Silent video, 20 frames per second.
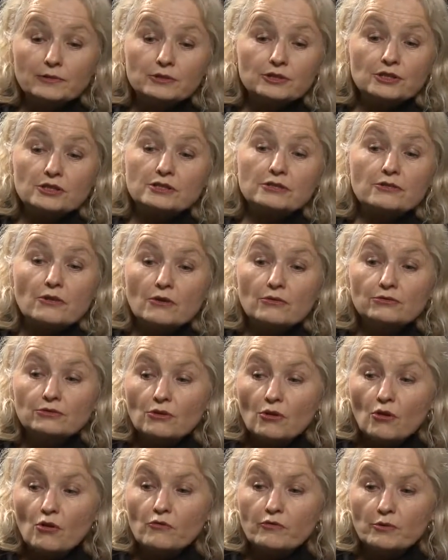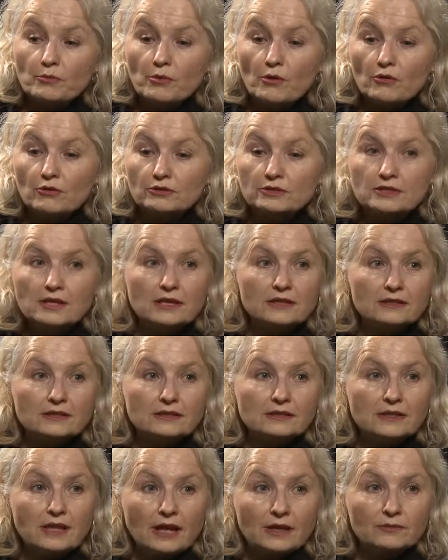they were just thrown overboard,
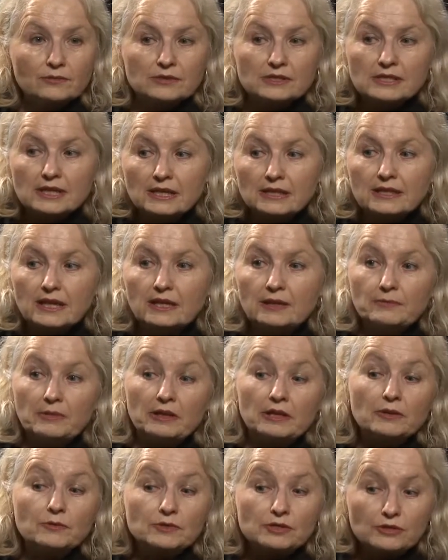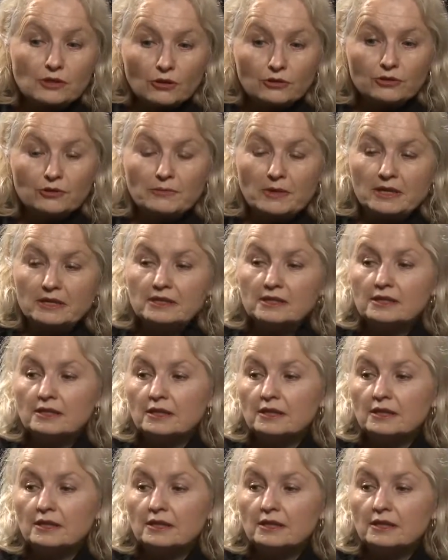and that was it. And it, but it was documented.